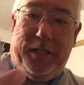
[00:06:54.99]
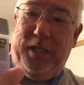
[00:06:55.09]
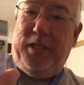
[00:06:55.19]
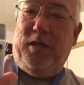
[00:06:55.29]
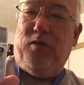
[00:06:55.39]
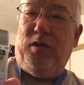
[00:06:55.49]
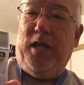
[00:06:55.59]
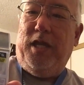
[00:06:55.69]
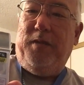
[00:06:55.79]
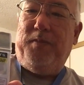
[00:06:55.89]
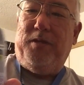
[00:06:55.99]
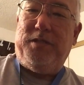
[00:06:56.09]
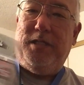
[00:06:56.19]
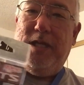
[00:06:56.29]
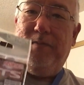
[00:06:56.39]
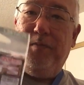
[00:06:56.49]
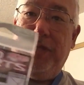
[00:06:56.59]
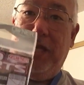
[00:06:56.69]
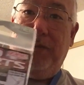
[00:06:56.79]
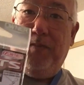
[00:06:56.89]
I think they're 80 pounds. Yeah,
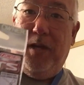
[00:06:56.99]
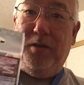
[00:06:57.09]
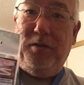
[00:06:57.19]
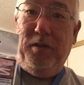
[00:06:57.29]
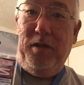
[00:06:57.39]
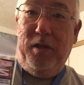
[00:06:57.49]
80-pound